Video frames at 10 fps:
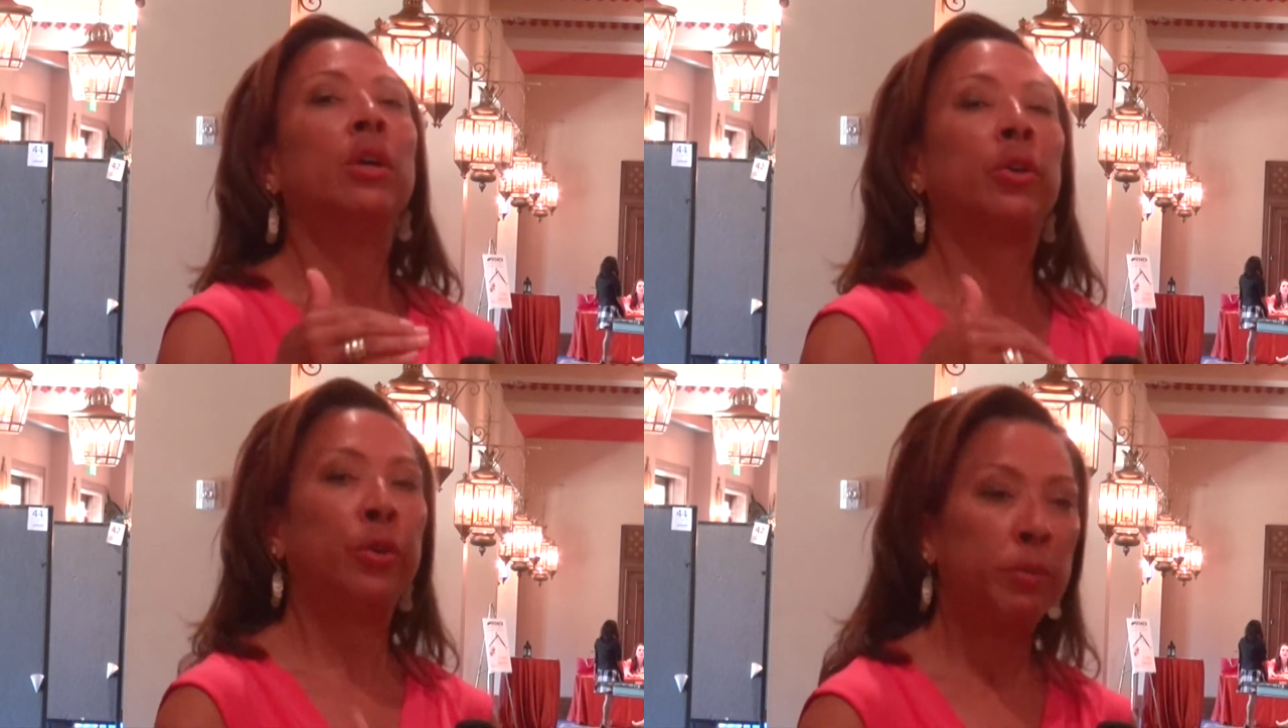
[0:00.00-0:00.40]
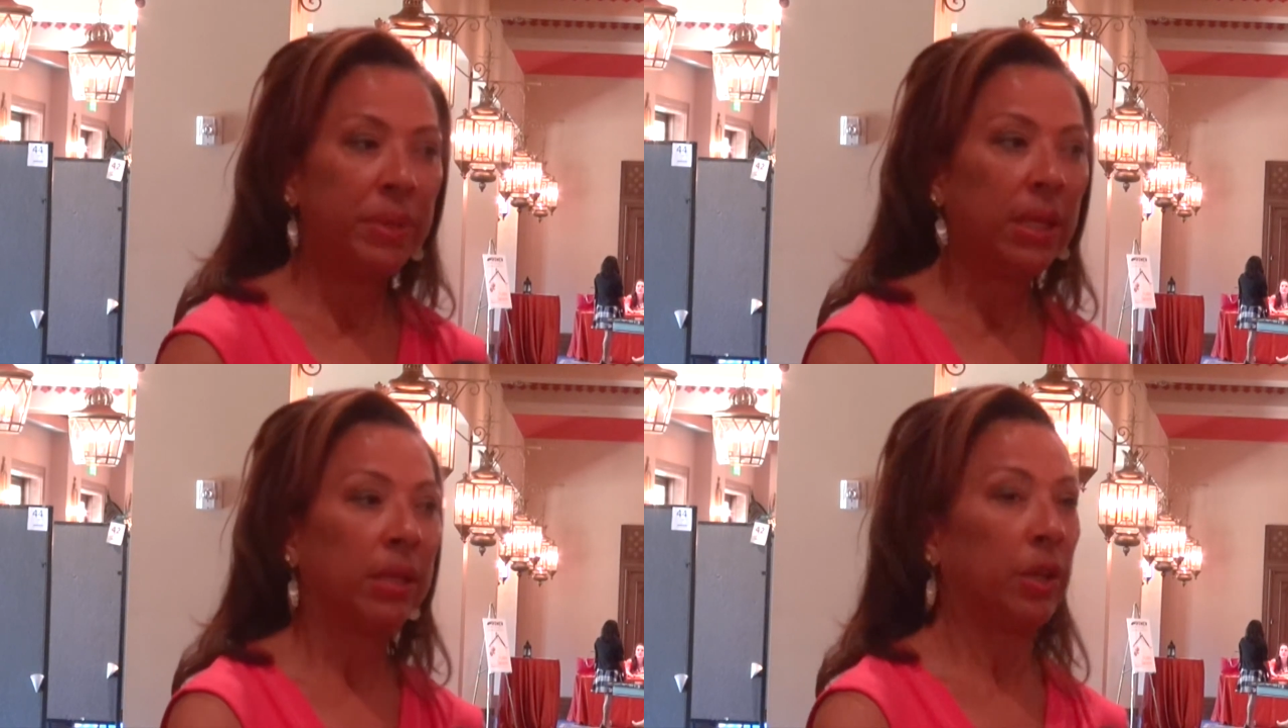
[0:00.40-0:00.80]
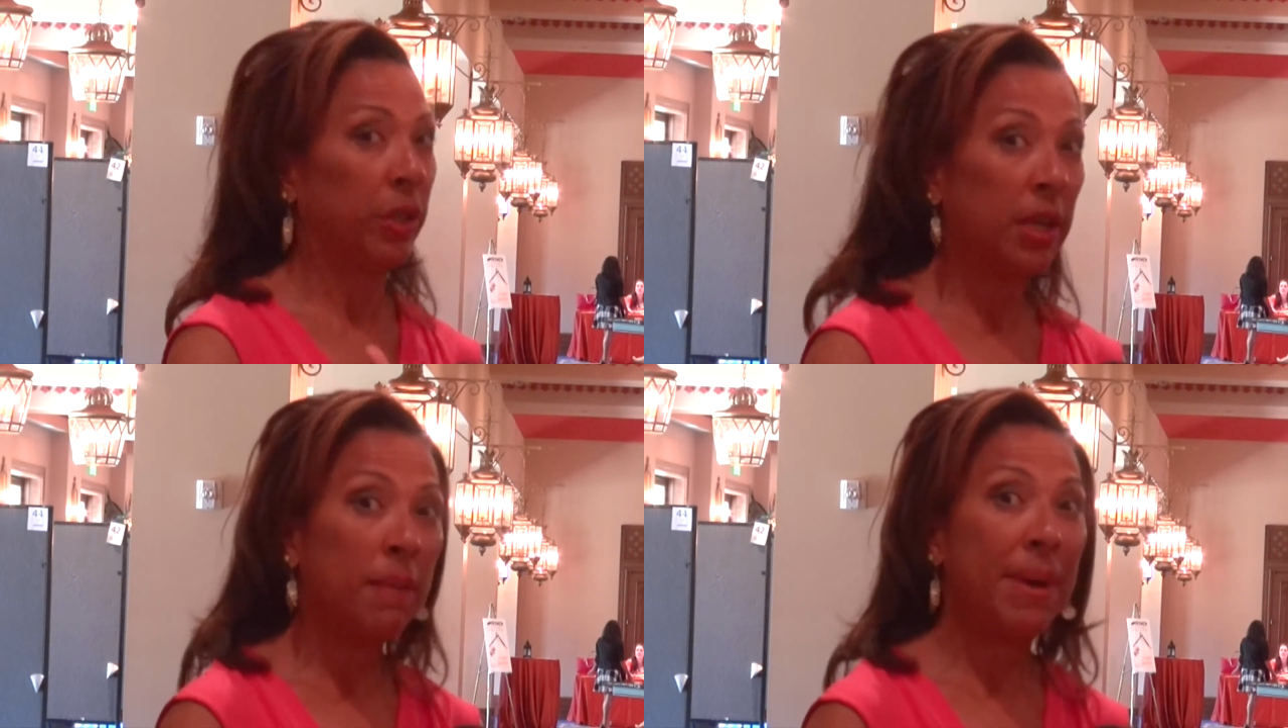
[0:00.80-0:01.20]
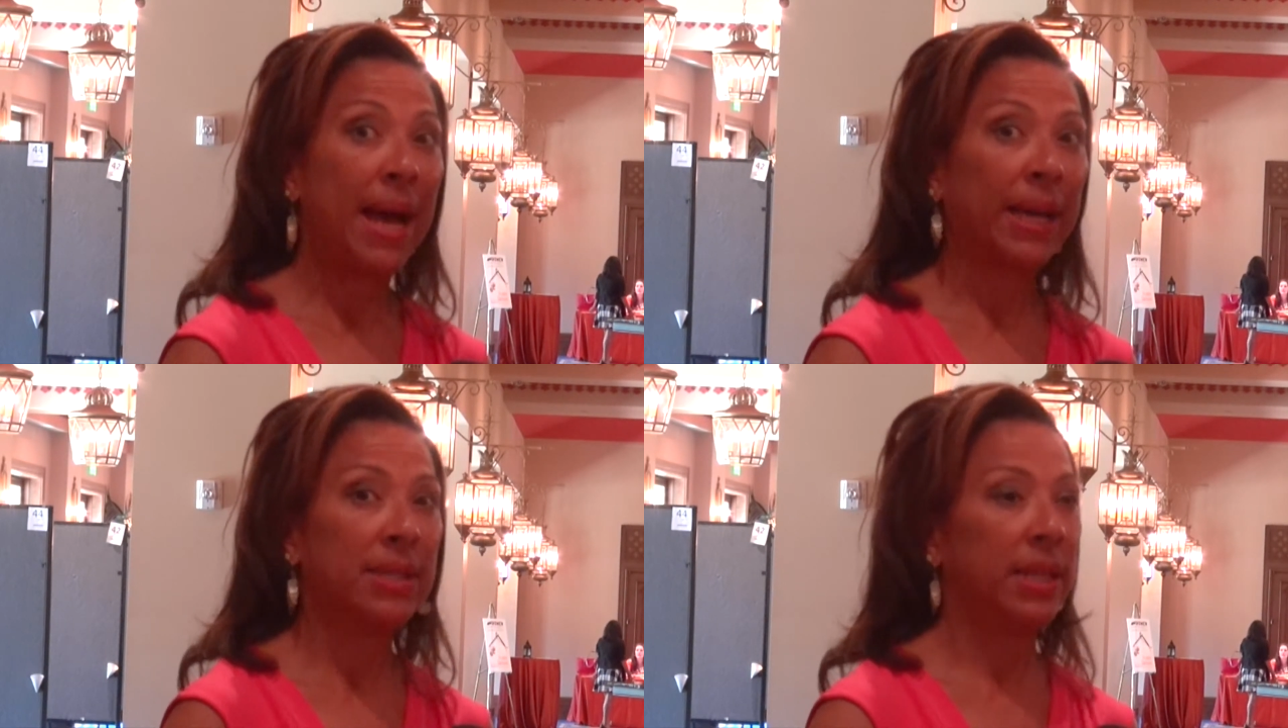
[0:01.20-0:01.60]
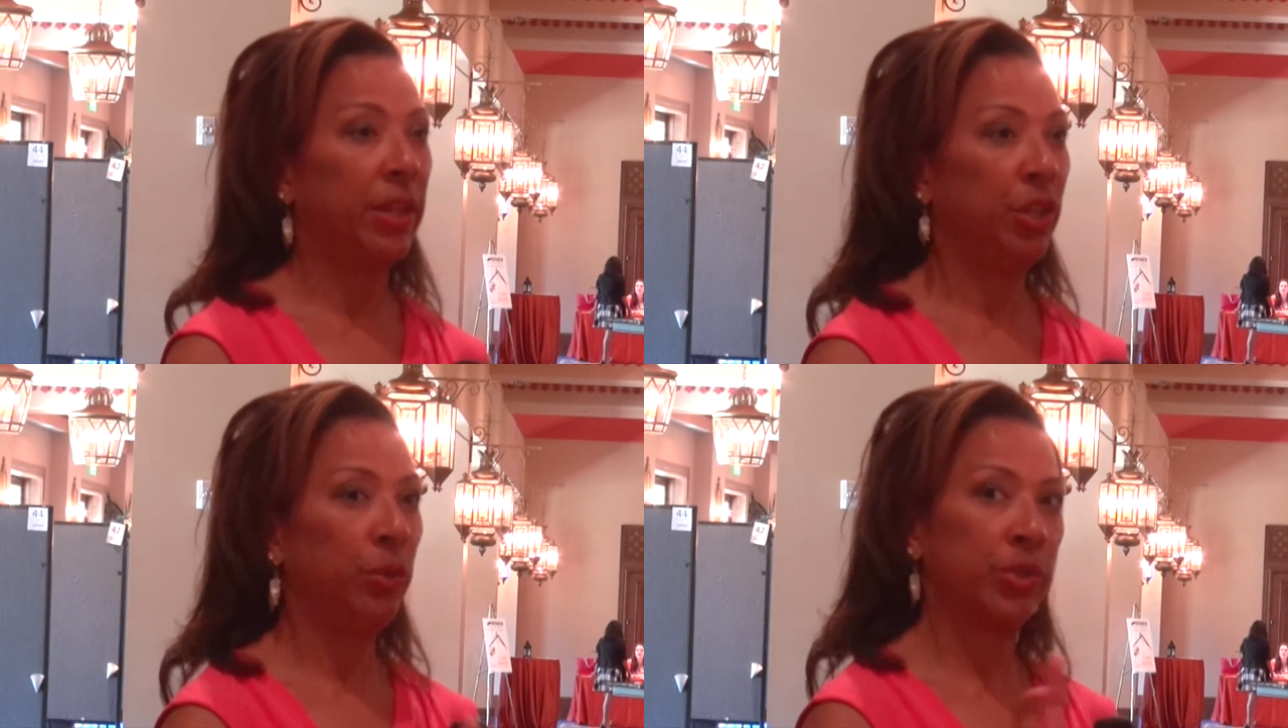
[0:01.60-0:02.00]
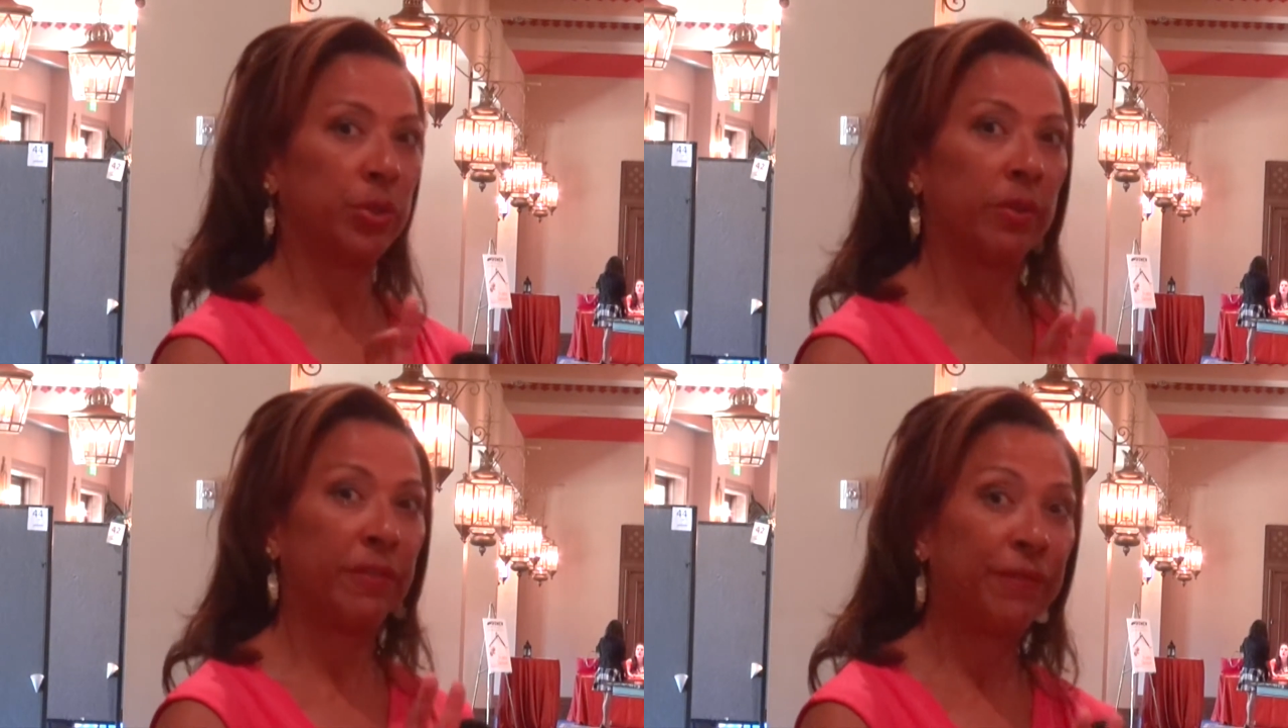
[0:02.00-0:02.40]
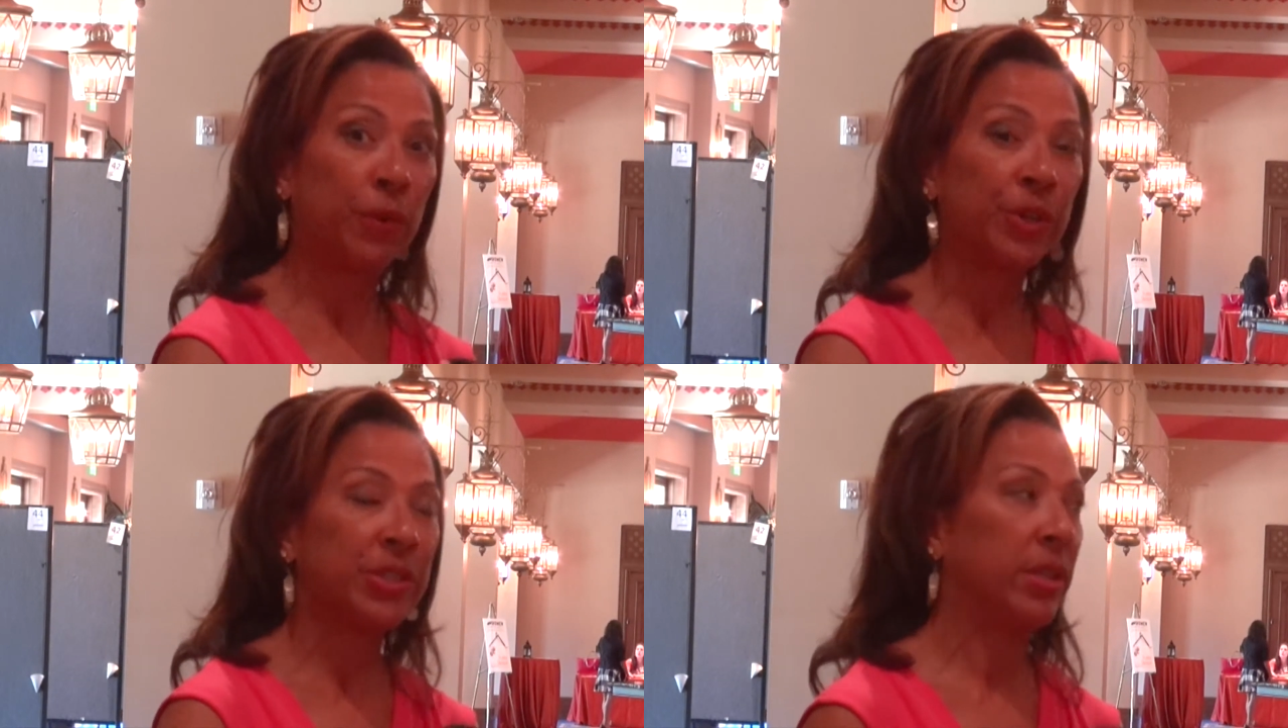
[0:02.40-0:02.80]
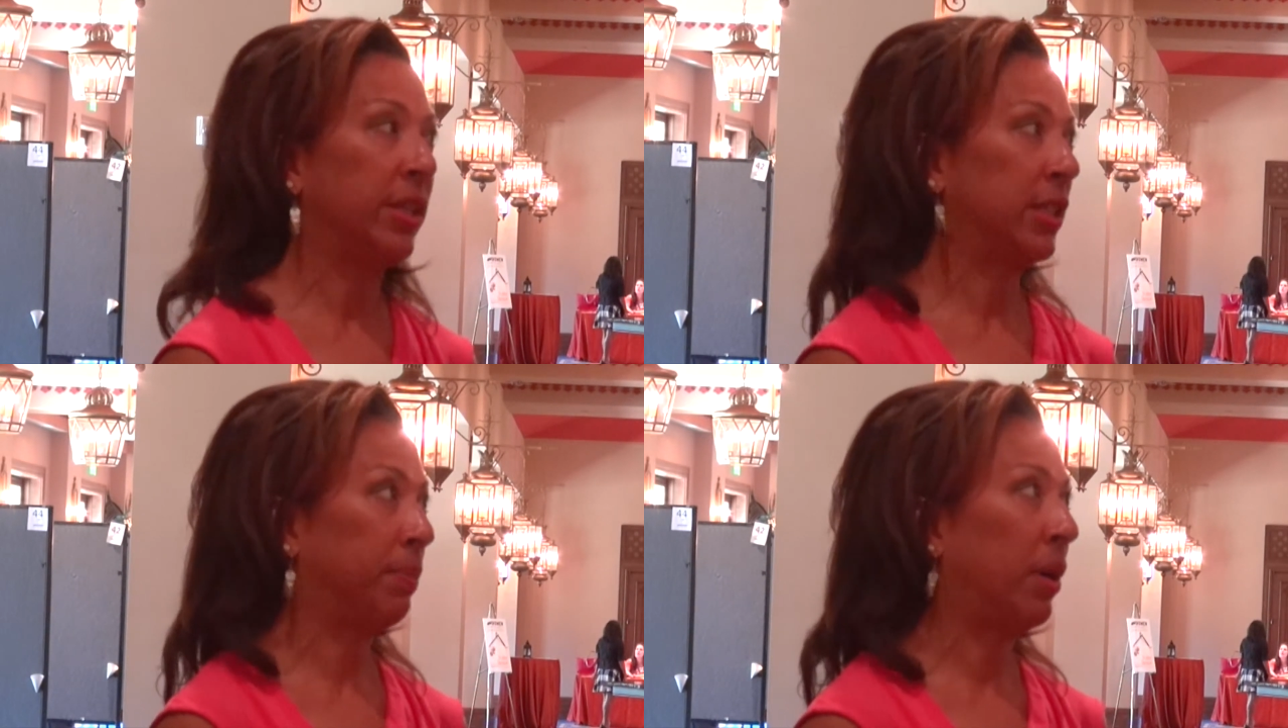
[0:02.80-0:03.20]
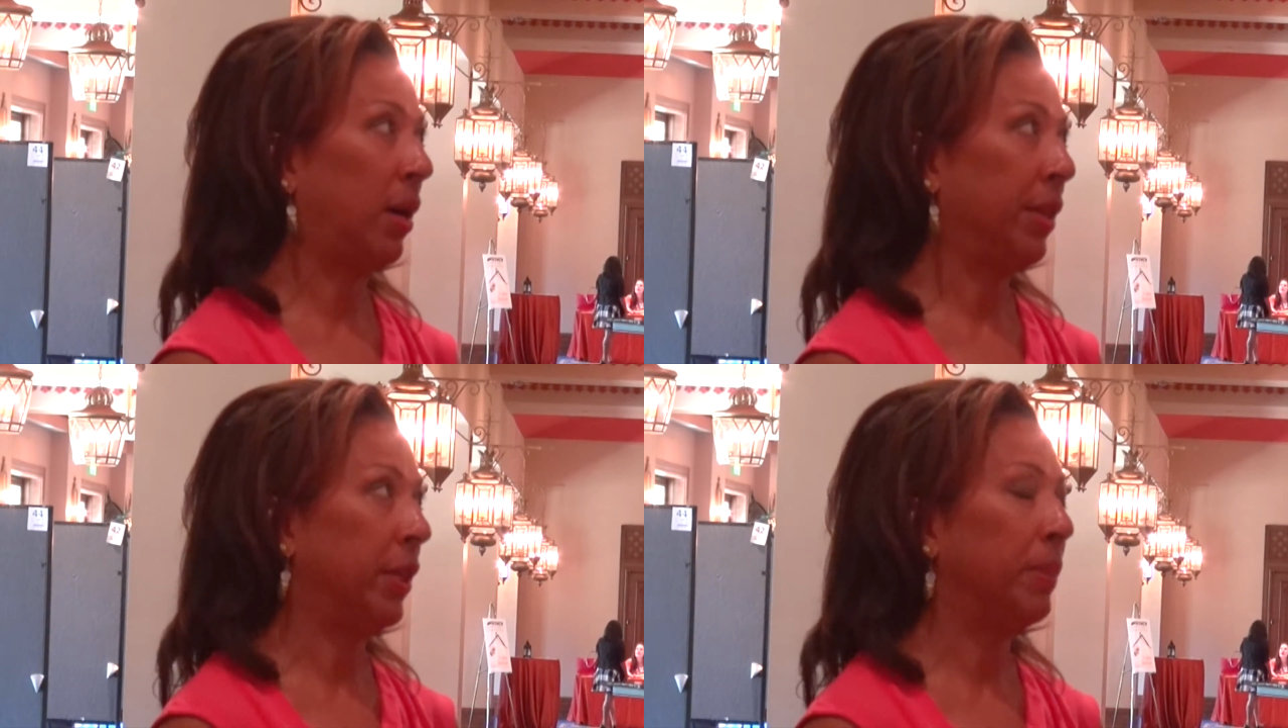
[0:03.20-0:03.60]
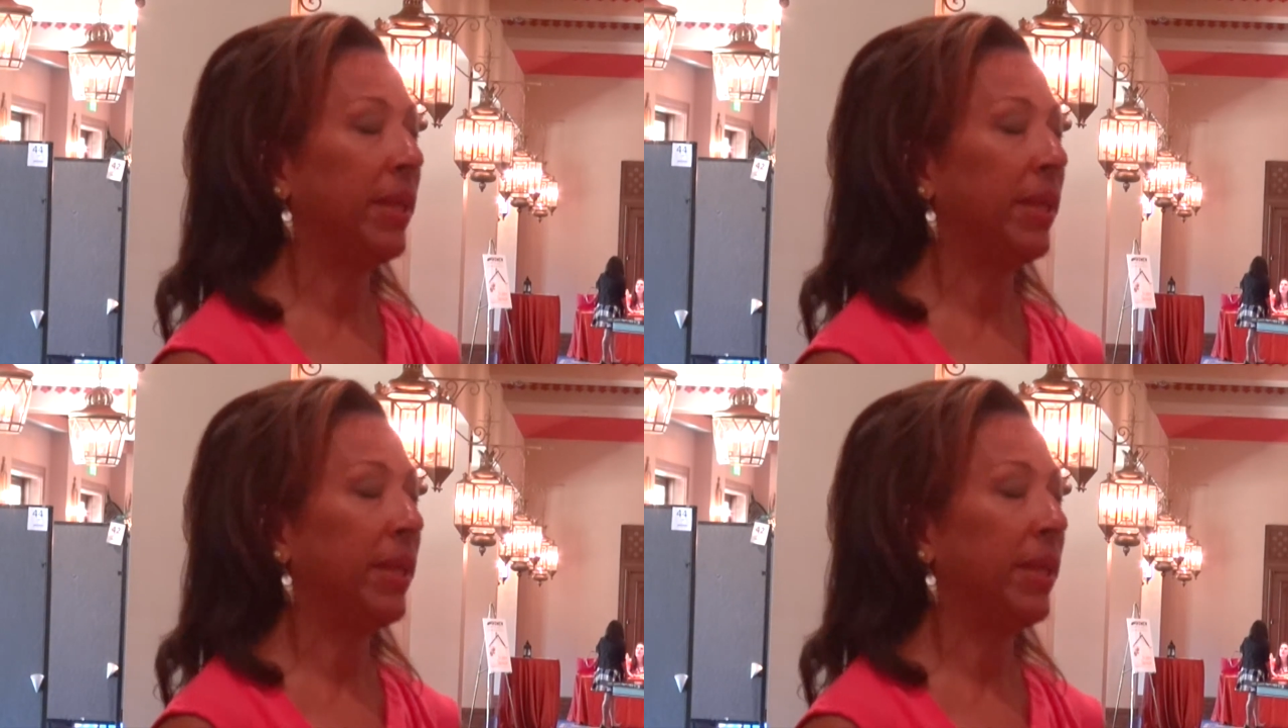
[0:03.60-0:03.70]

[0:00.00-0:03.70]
could come back and say that you sort of forced this upon them.